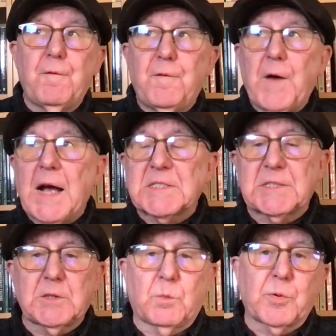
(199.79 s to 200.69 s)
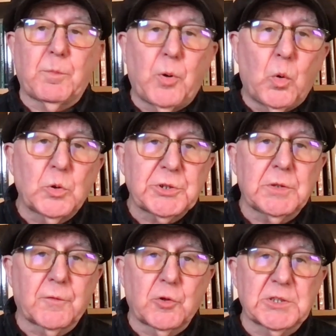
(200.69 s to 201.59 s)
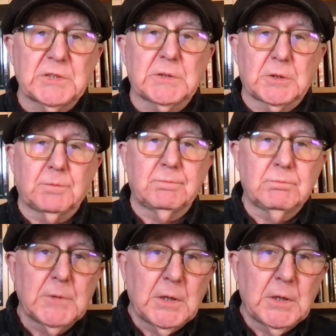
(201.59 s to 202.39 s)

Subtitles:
vaster proportion of Christendom,